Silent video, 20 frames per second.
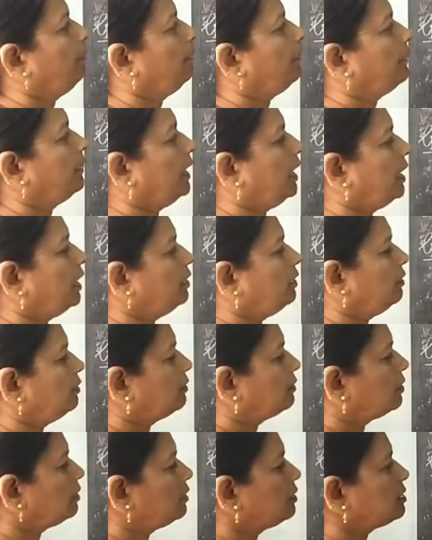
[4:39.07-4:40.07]
Then
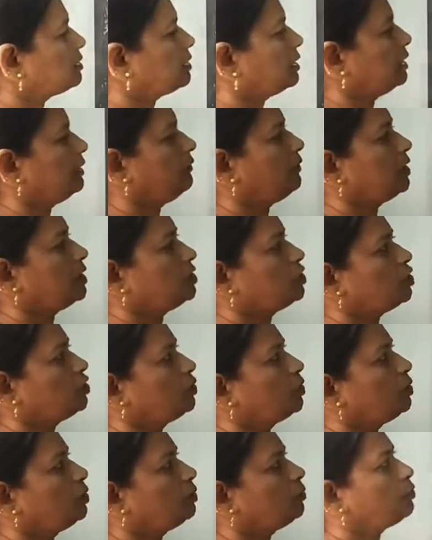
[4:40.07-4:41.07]
third cleavage,
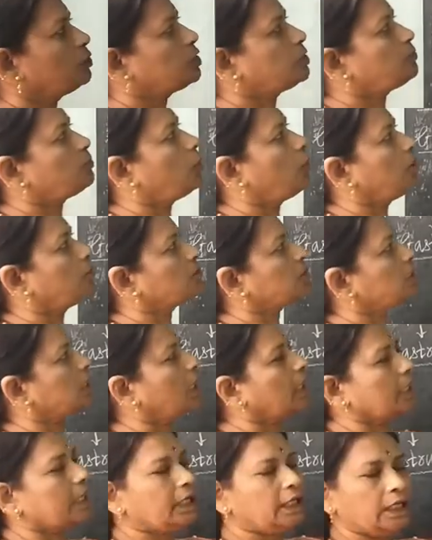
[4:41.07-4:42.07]
which forms
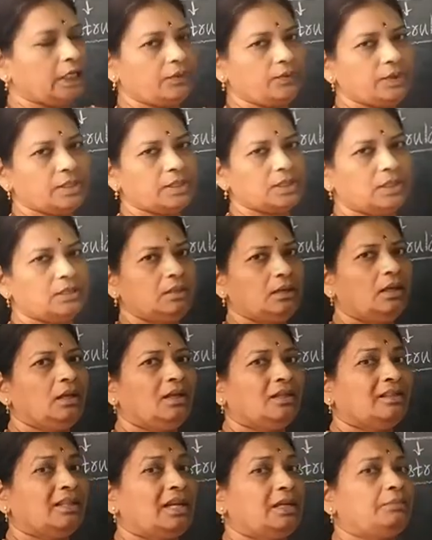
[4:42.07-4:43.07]
again division,
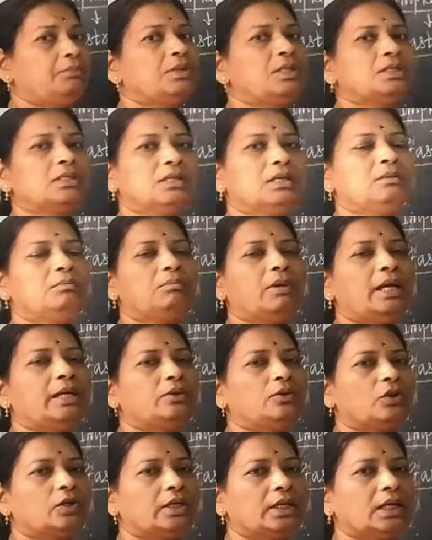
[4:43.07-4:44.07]
that means in
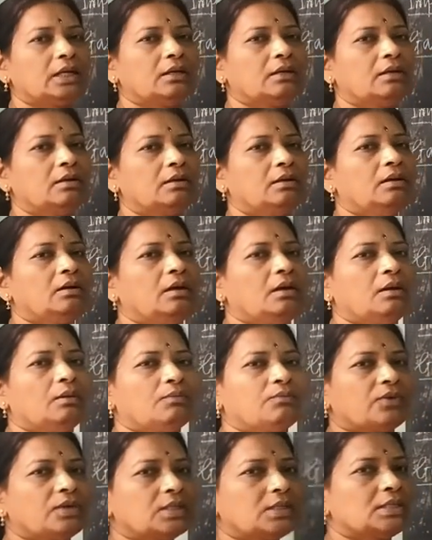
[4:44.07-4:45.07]
mitotic,
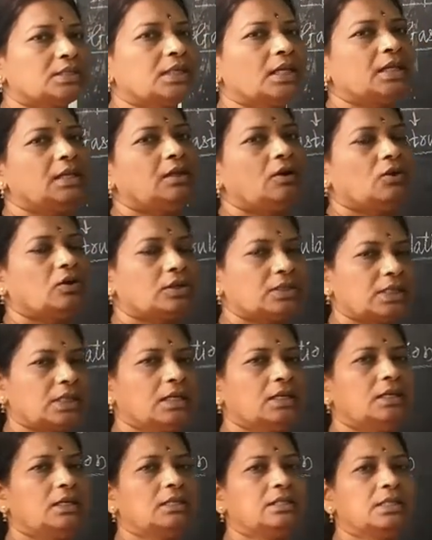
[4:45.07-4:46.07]
first cell or
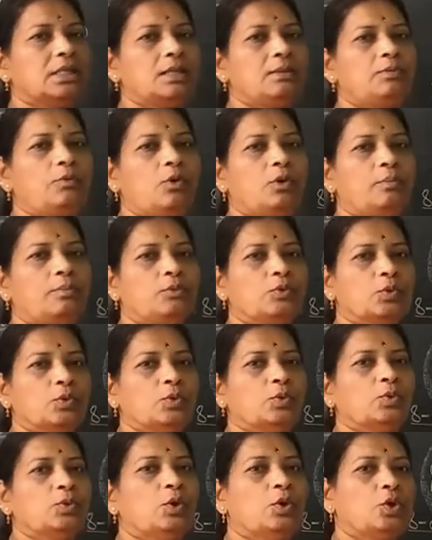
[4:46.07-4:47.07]
single cell form
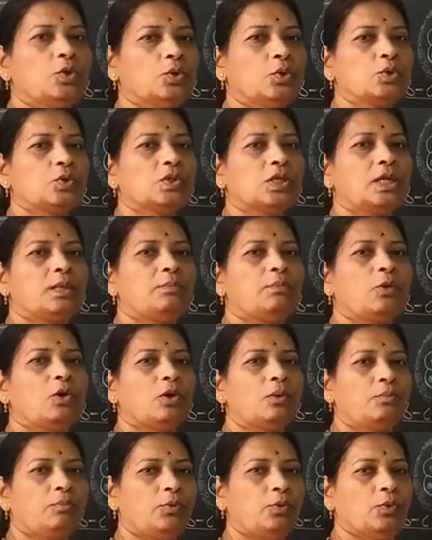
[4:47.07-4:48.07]
2, 2 cell
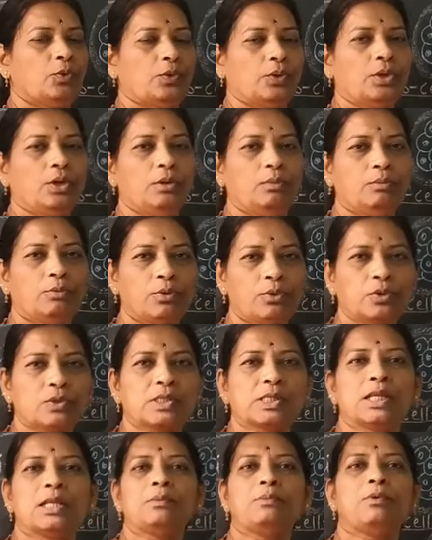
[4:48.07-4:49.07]
form 4, 4
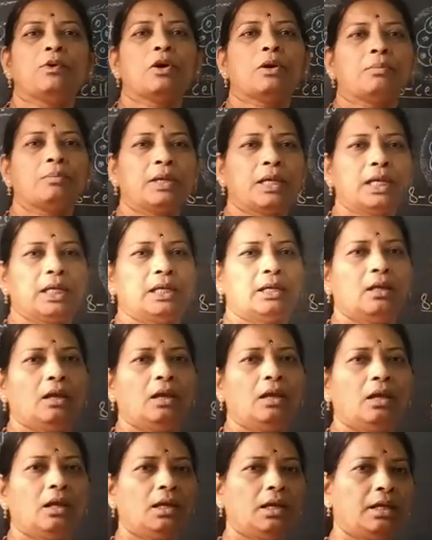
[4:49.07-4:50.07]
cell form 8,
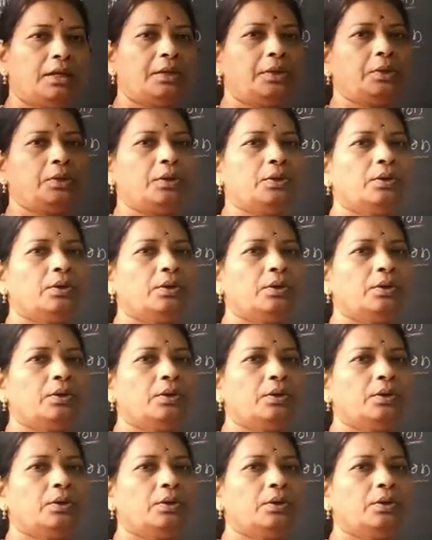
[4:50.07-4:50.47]
8